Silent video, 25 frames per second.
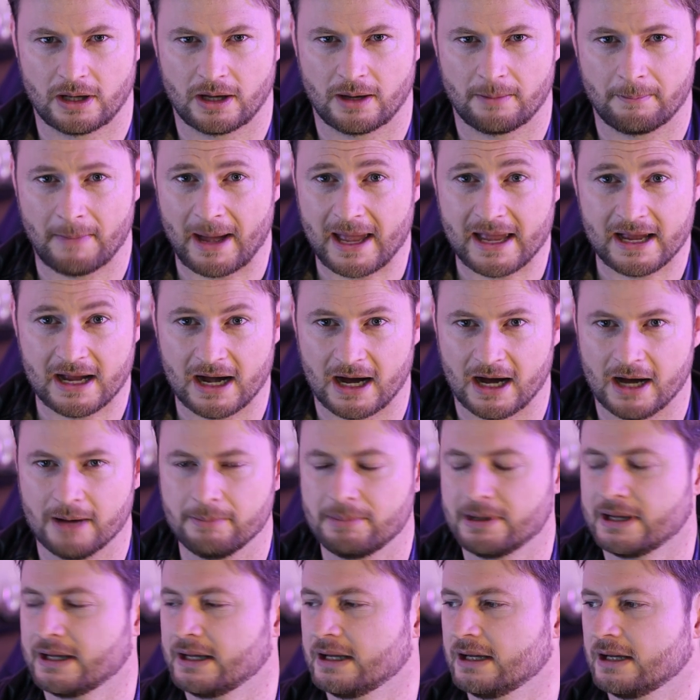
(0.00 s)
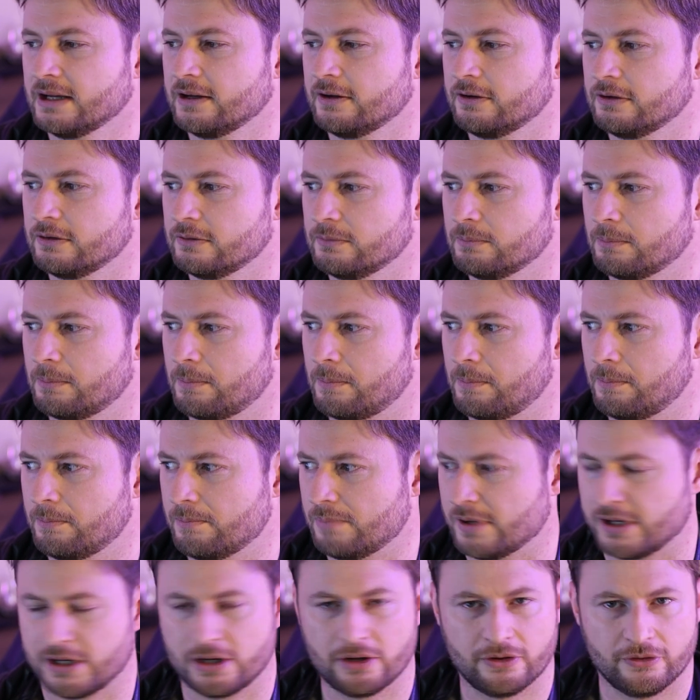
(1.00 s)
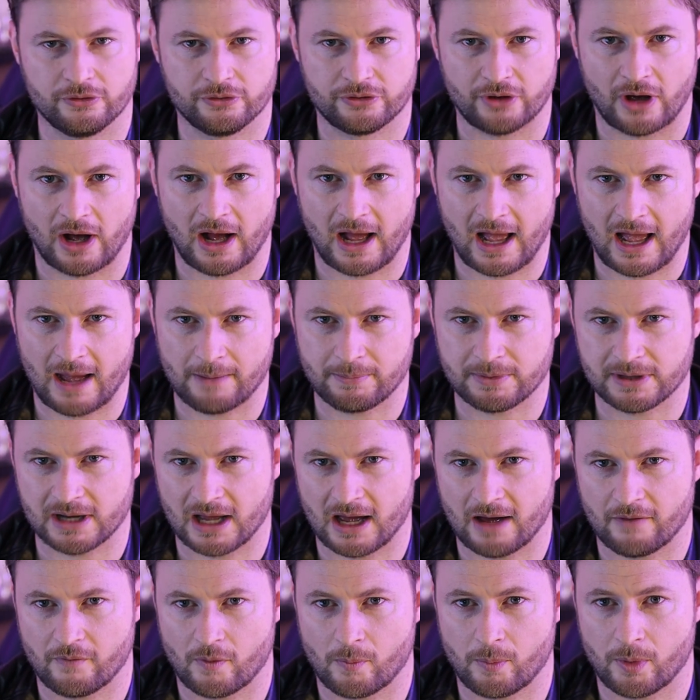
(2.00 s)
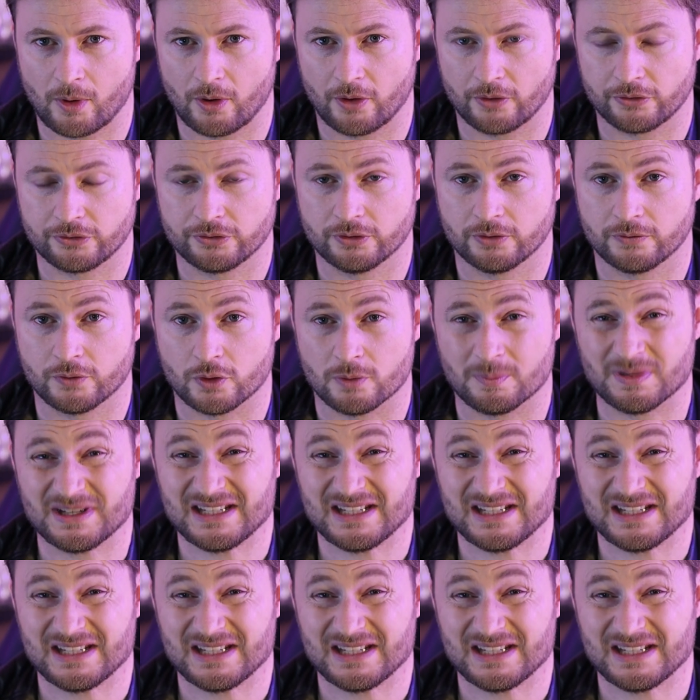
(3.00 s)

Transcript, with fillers: uh, makeup, because I happen to have a personal view,